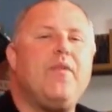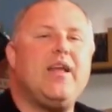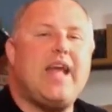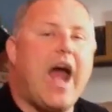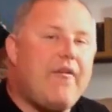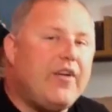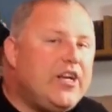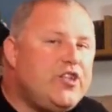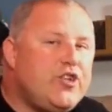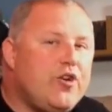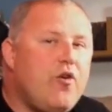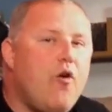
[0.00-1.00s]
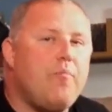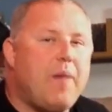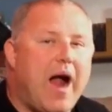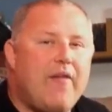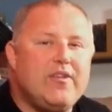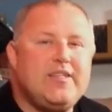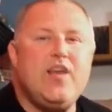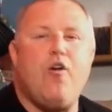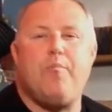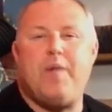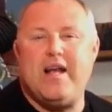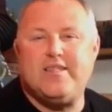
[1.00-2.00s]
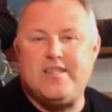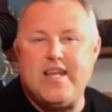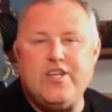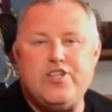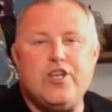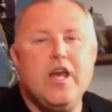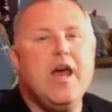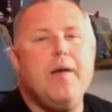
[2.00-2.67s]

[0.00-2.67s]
Caricature or parody or pastiche,